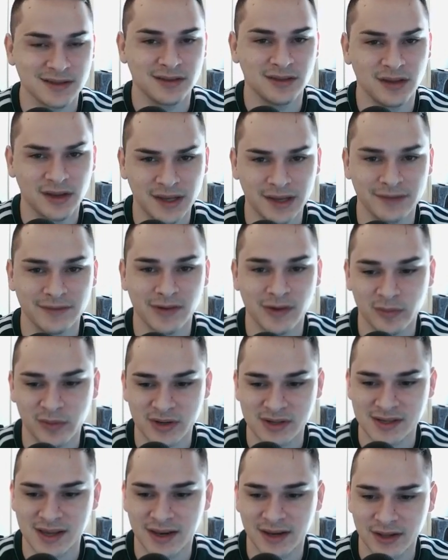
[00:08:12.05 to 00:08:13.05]
looking for a
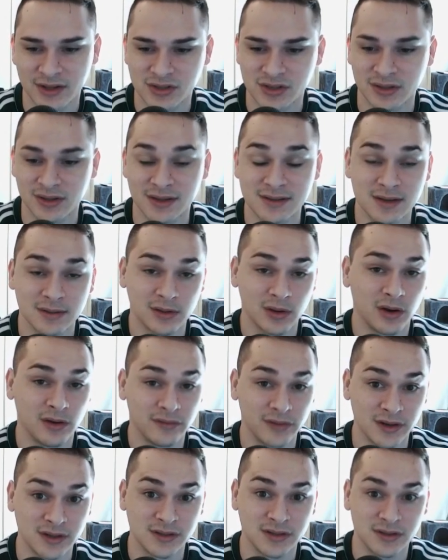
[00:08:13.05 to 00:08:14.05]
percentage, unless I'm going
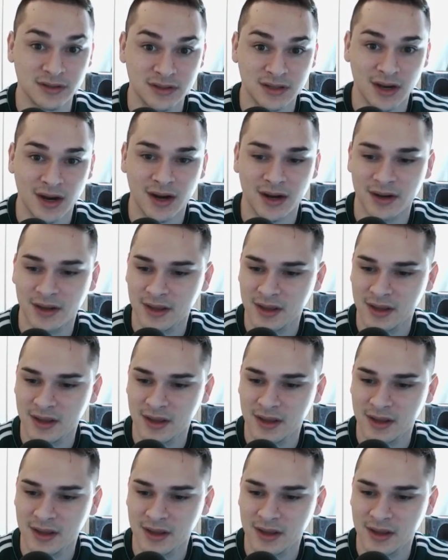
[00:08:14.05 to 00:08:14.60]
for a 2-star.